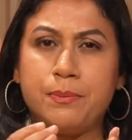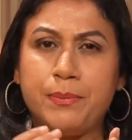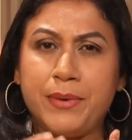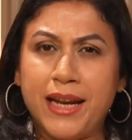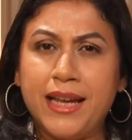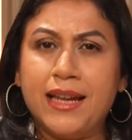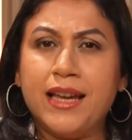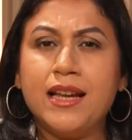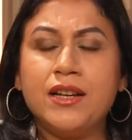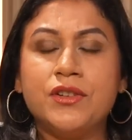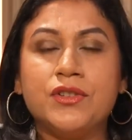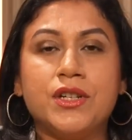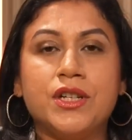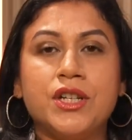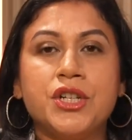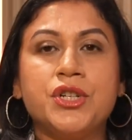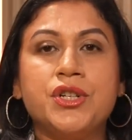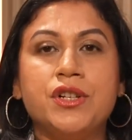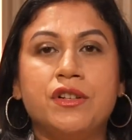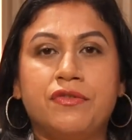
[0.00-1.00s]
bringing
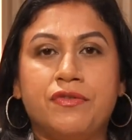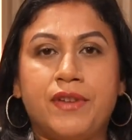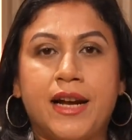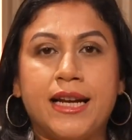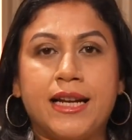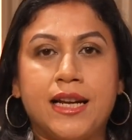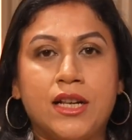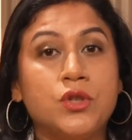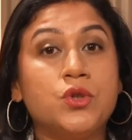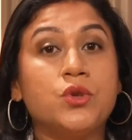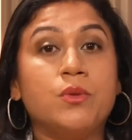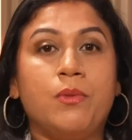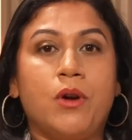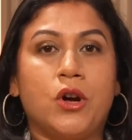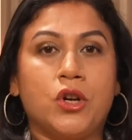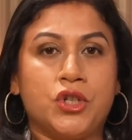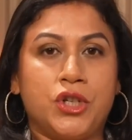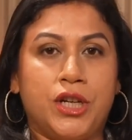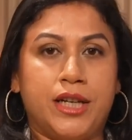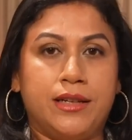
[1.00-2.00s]
traditional finance to
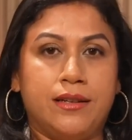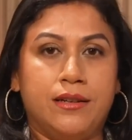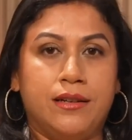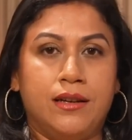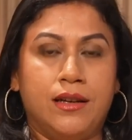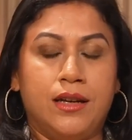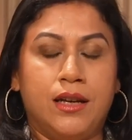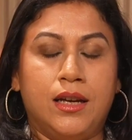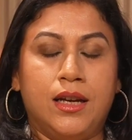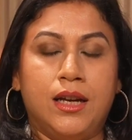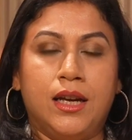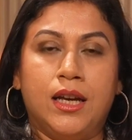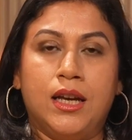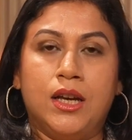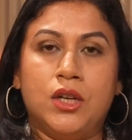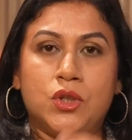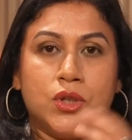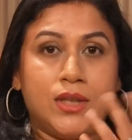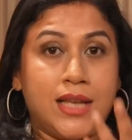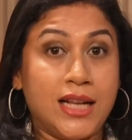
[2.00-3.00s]
blockchain.
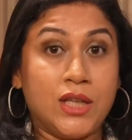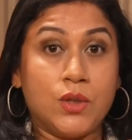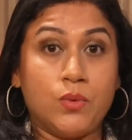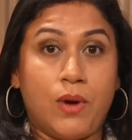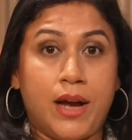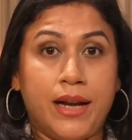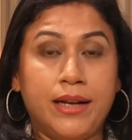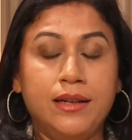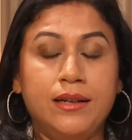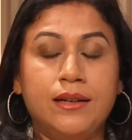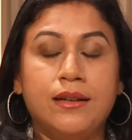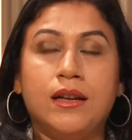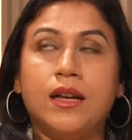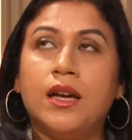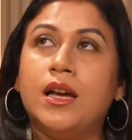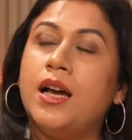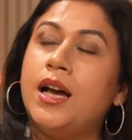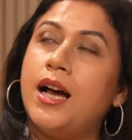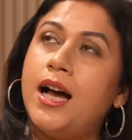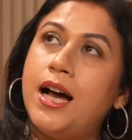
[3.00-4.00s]
So that's one.
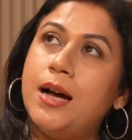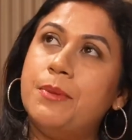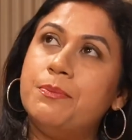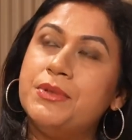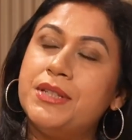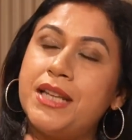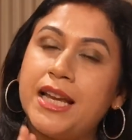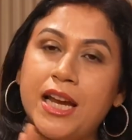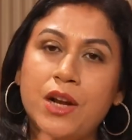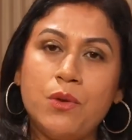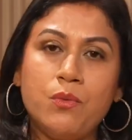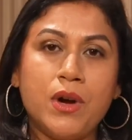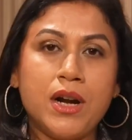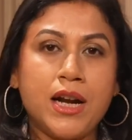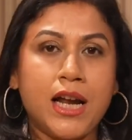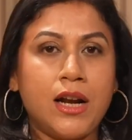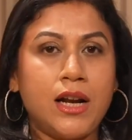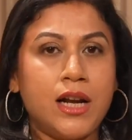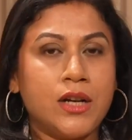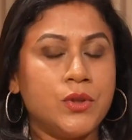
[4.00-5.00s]
Second
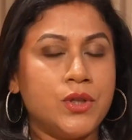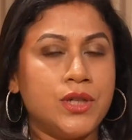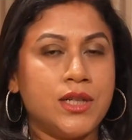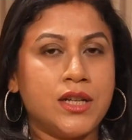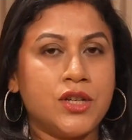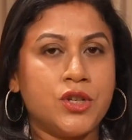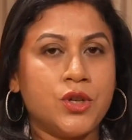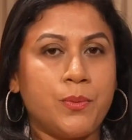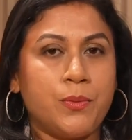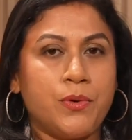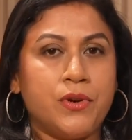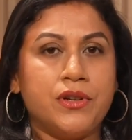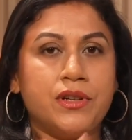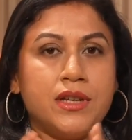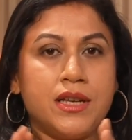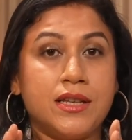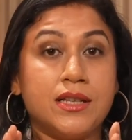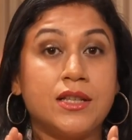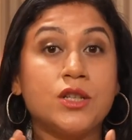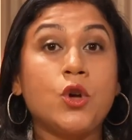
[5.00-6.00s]
one I'd like to touch upon
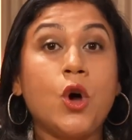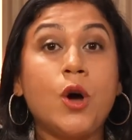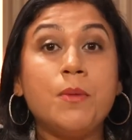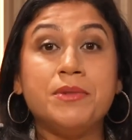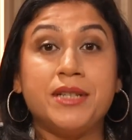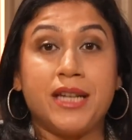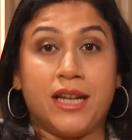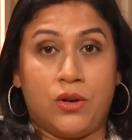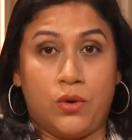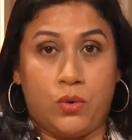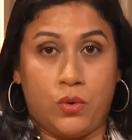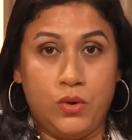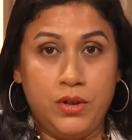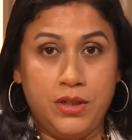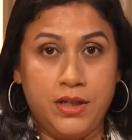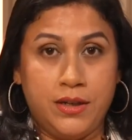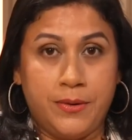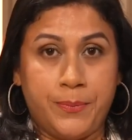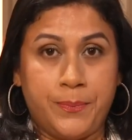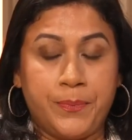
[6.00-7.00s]
is Comtech
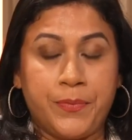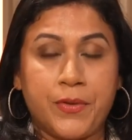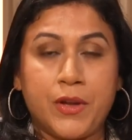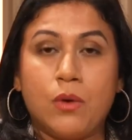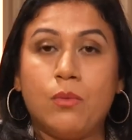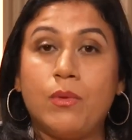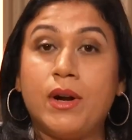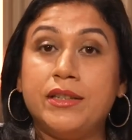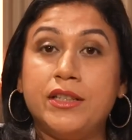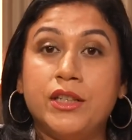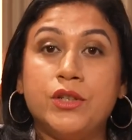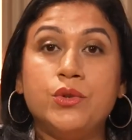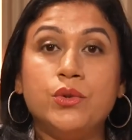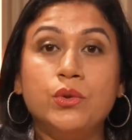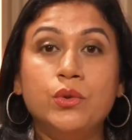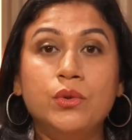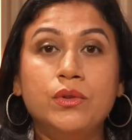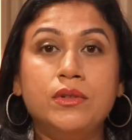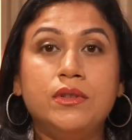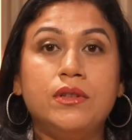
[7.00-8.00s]
Gold. What they
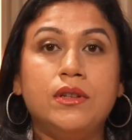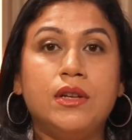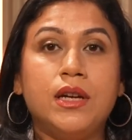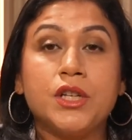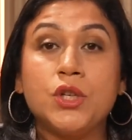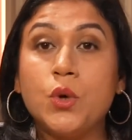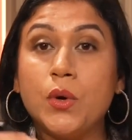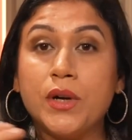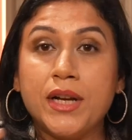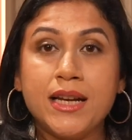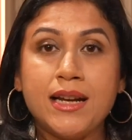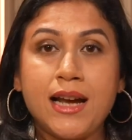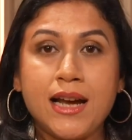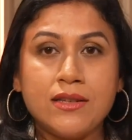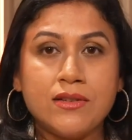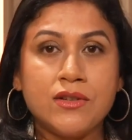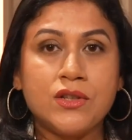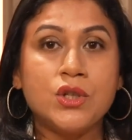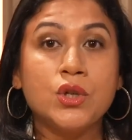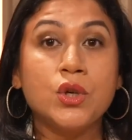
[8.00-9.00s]
do,
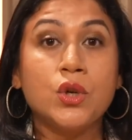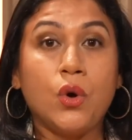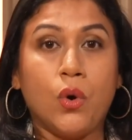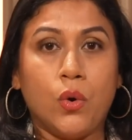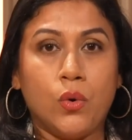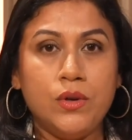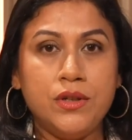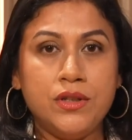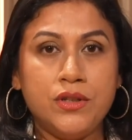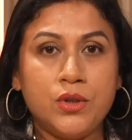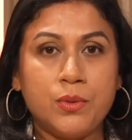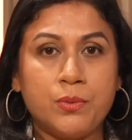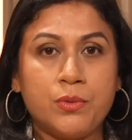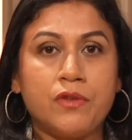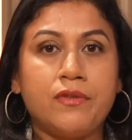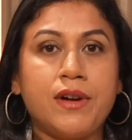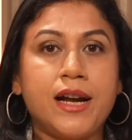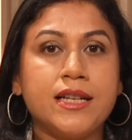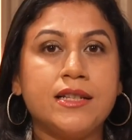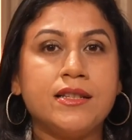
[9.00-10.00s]
tokenizes gold to
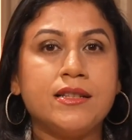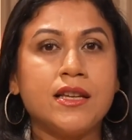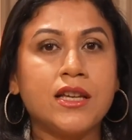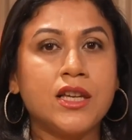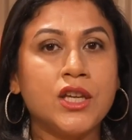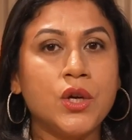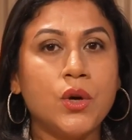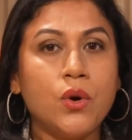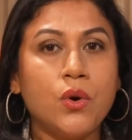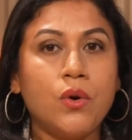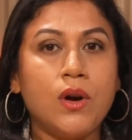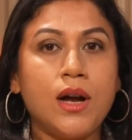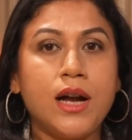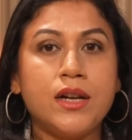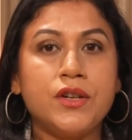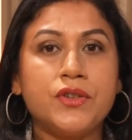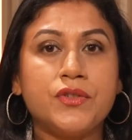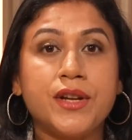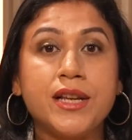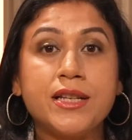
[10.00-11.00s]
provide secure
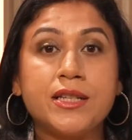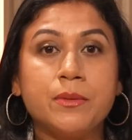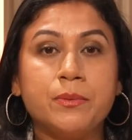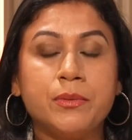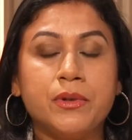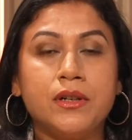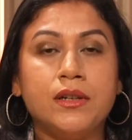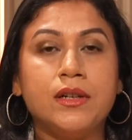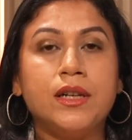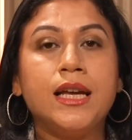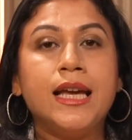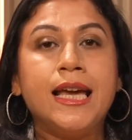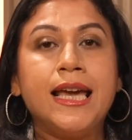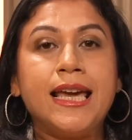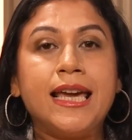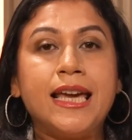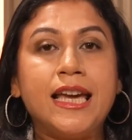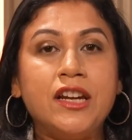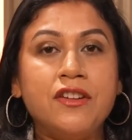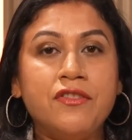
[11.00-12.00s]
and traceable
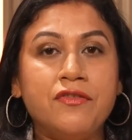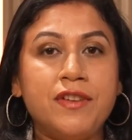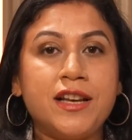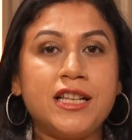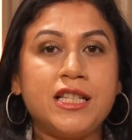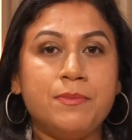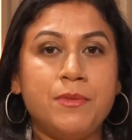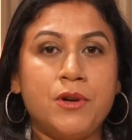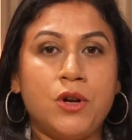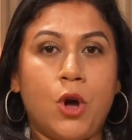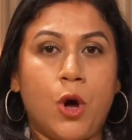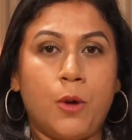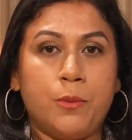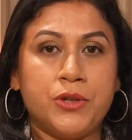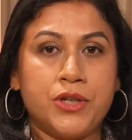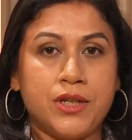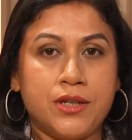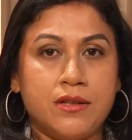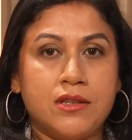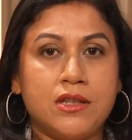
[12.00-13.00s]
investment
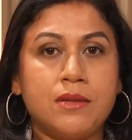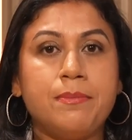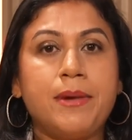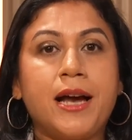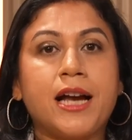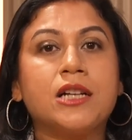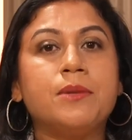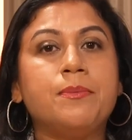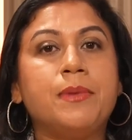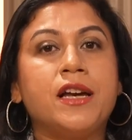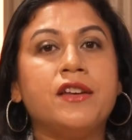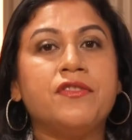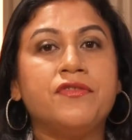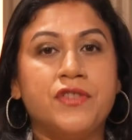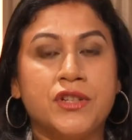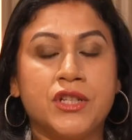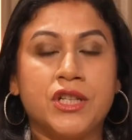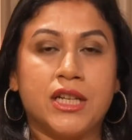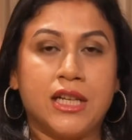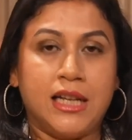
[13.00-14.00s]
options backed by
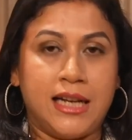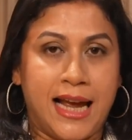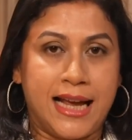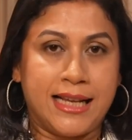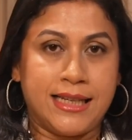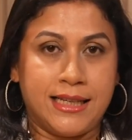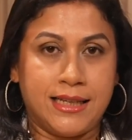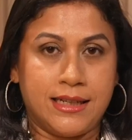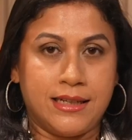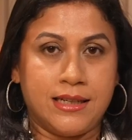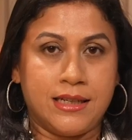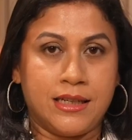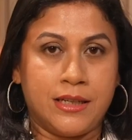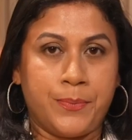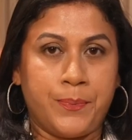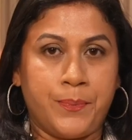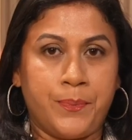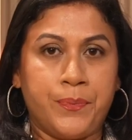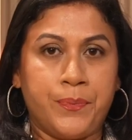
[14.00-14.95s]
physical assets.